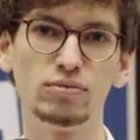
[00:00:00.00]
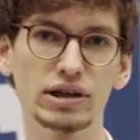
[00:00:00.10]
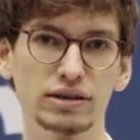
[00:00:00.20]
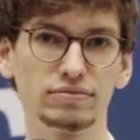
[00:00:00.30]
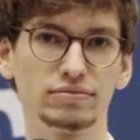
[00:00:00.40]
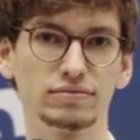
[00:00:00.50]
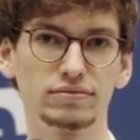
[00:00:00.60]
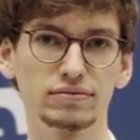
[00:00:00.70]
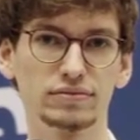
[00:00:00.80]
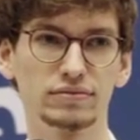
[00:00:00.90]
But
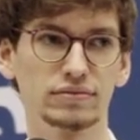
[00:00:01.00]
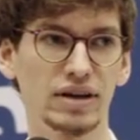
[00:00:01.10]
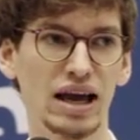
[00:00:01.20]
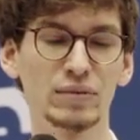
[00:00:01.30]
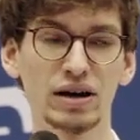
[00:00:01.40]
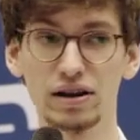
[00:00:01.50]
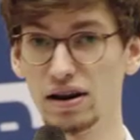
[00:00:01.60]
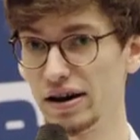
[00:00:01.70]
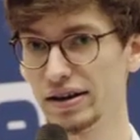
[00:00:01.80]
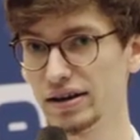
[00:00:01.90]
am I
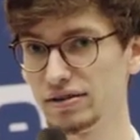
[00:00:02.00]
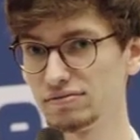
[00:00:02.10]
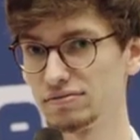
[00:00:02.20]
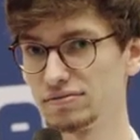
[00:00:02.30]
lying?